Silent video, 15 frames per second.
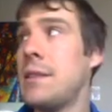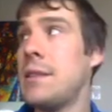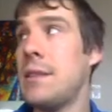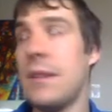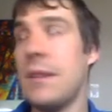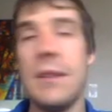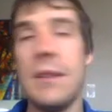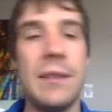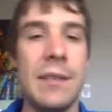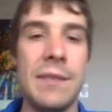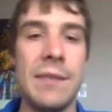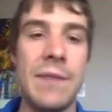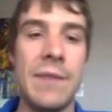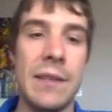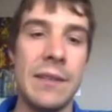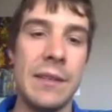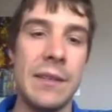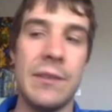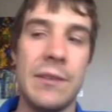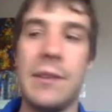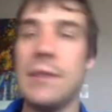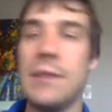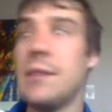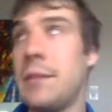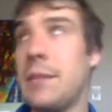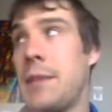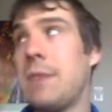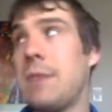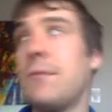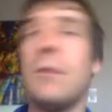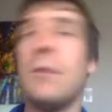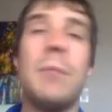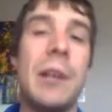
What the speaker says: and it's still got the 6 valence electrons, it'll make 4